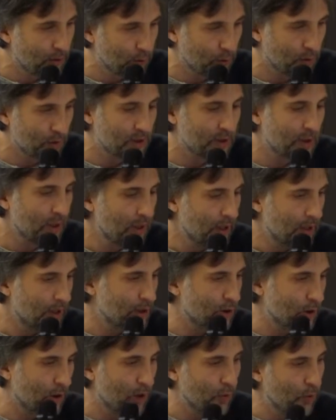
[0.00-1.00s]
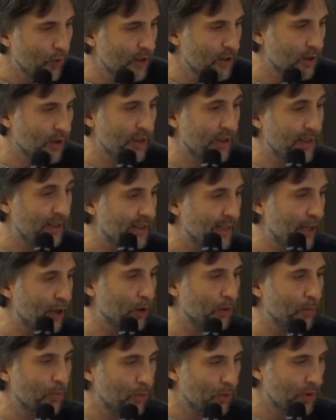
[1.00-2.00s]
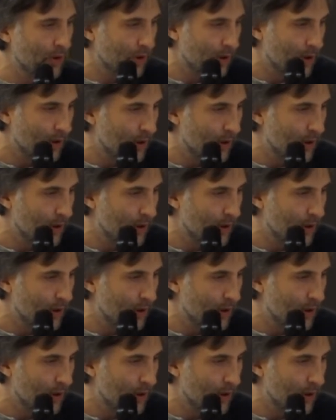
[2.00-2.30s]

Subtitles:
course. And so I've written an entire book